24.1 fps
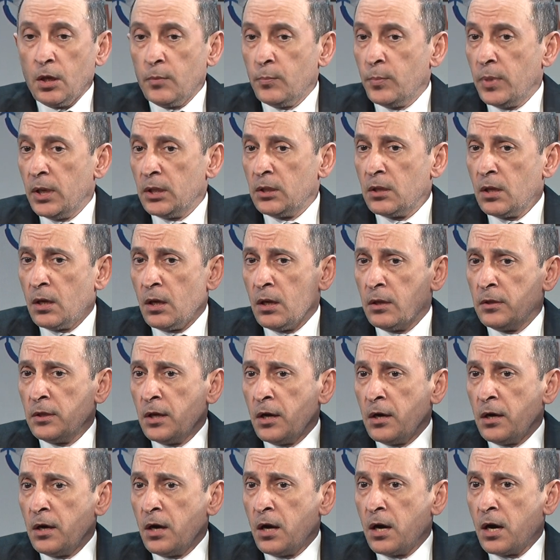But
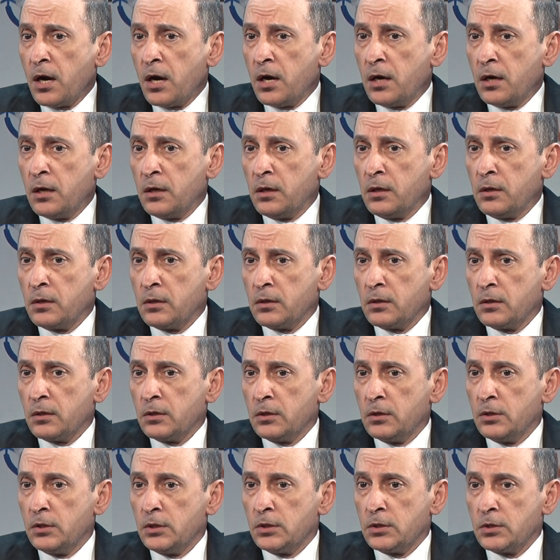there are
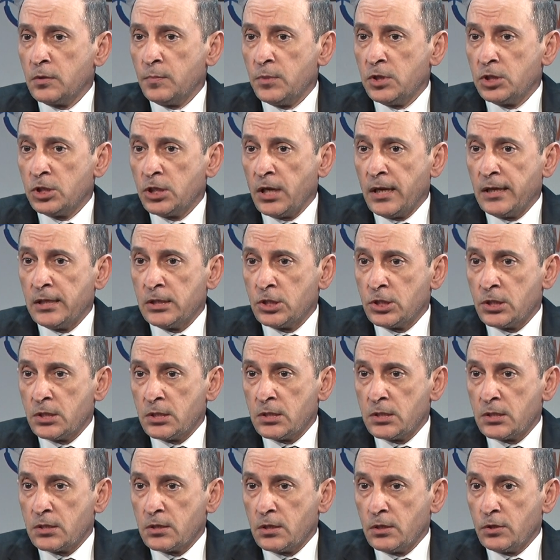going to be
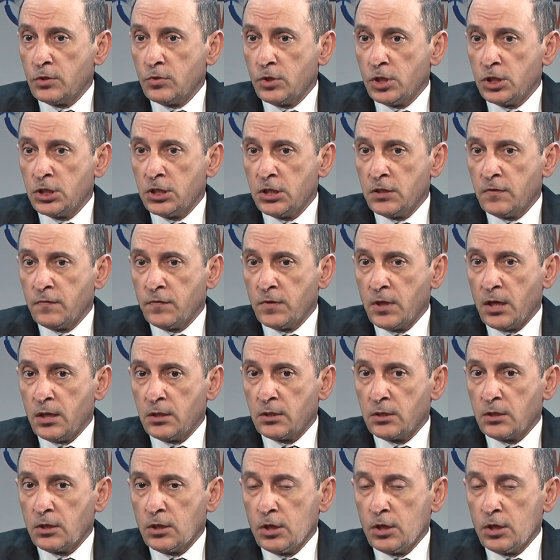challenges to achieve that.